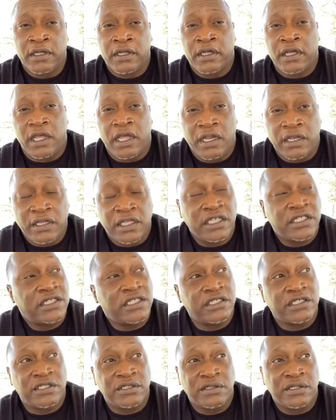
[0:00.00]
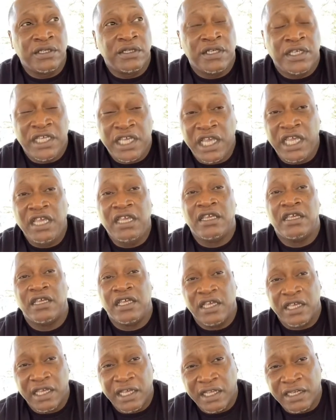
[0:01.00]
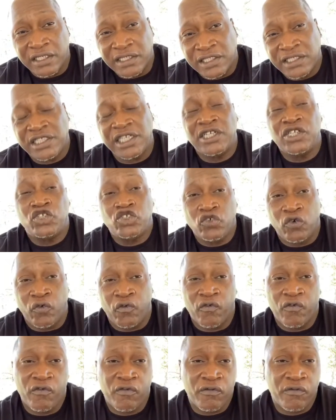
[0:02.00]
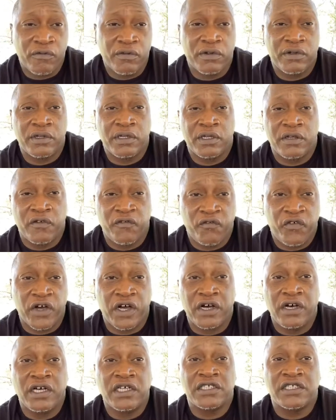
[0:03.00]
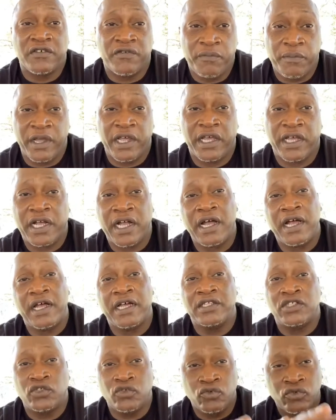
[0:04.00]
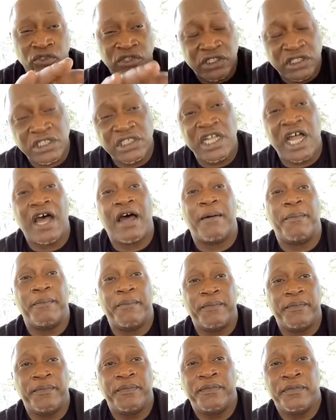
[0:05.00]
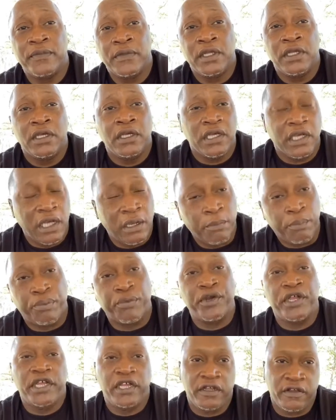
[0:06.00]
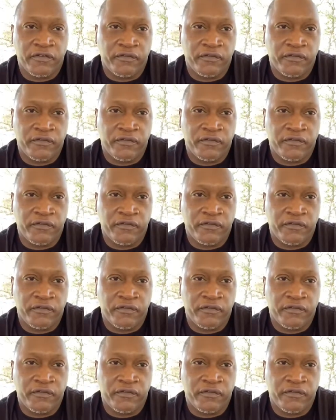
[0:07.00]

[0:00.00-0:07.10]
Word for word: And this is key and essential for us of mankind to stop and breathe.